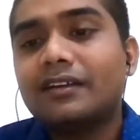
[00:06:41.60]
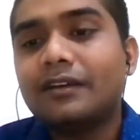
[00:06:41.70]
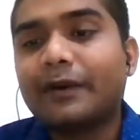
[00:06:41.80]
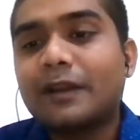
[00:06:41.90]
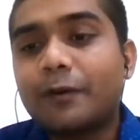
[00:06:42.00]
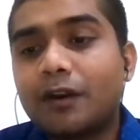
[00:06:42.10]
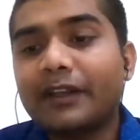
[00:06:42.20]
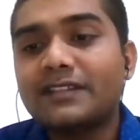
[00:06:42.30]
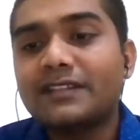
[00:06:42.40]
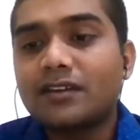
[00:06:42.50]

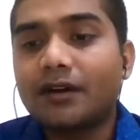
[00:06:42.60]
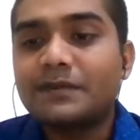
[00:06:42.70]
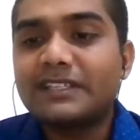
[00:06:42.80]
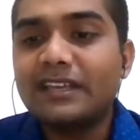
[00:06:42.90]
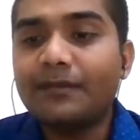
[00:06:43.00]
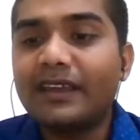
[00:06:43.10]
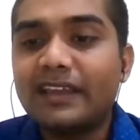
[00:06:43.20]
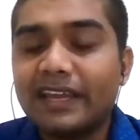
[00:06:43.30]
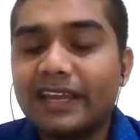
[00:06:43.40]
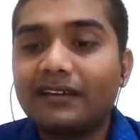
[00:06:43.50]
performance of
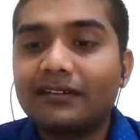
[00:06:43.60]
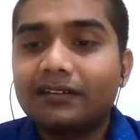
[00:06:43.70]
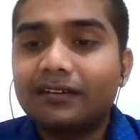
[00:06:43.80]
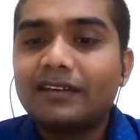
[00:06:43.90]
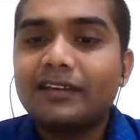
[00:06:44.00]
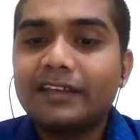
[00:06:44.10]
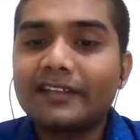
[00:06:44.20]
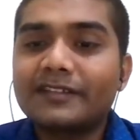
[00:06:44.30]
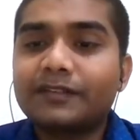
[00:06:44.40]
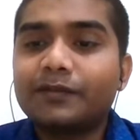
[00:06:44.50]
C-MI-GAN
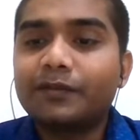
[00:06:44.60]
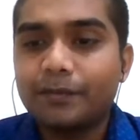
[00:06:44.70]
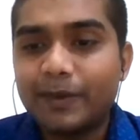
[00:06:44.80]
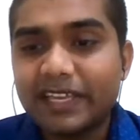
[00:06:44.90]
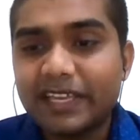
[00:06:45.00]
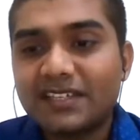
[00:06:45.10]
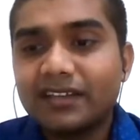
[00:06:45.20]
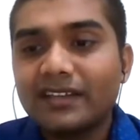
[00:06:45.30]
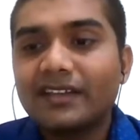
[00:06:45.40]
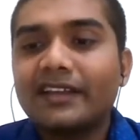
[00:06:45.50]
is the best.
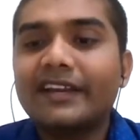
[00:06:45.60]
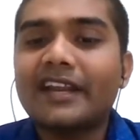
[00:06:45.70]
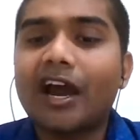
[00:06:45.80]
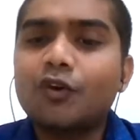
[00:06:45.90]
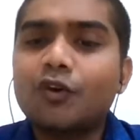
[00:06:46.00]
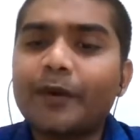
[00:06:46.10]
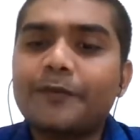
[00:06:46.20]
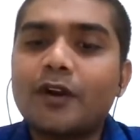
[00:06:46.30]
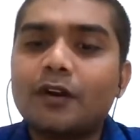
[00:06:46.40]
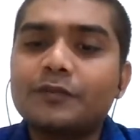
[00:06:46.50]
It
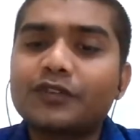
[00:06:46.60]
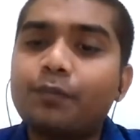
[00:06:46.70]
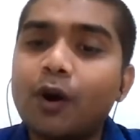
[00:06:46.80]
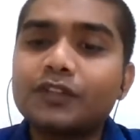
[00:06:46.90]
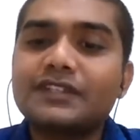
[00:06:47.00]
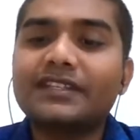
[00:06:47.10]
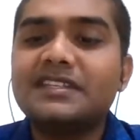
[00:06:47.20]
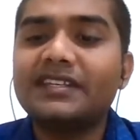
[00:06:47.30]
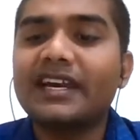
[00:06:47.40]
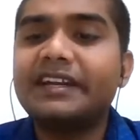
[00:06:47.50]
outperforms both
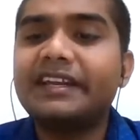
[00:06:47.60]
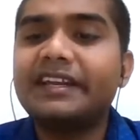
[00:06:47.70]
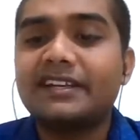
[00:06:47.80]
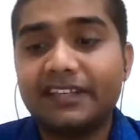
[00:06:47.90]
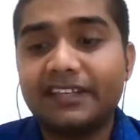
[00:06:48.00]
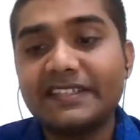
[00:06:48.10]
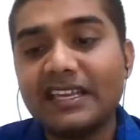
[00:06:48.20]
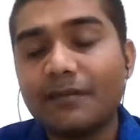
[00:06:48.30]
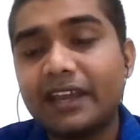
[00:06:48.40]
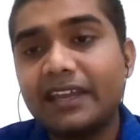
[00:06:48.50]
CCIT and
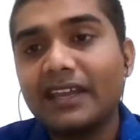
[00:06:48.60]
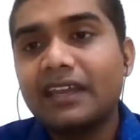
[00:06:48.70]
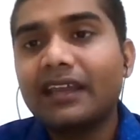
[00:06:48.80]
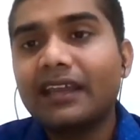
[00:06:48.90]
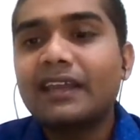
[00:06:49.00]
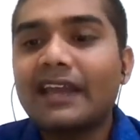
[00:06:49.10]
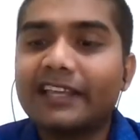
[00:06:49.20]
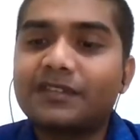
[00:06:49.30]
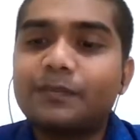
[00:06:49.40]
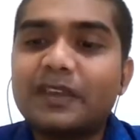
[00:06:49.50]
CCMI
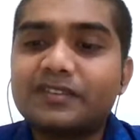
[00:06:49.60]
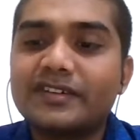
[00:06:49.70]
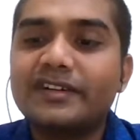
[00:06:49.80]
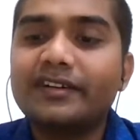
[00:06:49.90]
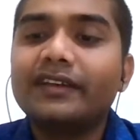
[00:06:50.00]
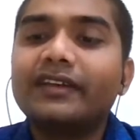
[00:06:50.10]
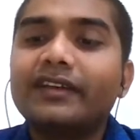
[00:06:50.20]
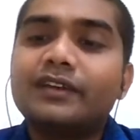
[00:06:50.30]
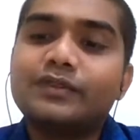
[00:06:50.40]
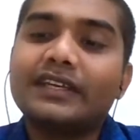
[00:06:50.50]
as measured
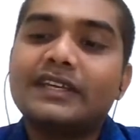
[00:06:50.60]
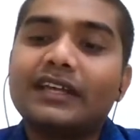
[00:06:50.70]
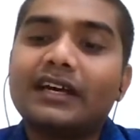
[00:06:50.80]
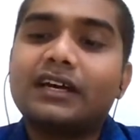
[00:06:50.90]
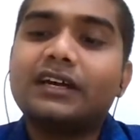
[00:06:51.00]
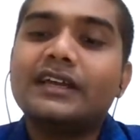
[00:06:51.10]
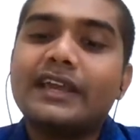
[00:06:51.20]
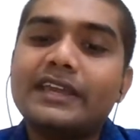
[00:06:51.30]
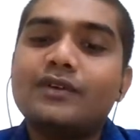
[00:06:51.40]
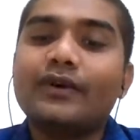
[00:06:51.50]
using the
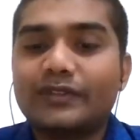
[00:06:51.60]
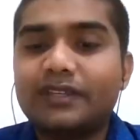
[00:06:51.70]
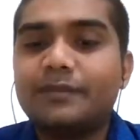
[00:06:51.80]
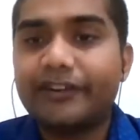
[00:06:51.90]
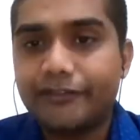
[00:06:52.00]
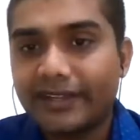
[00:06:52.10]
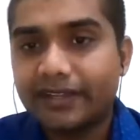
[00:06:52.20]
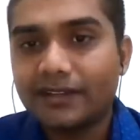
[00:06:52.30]
AUROC metric.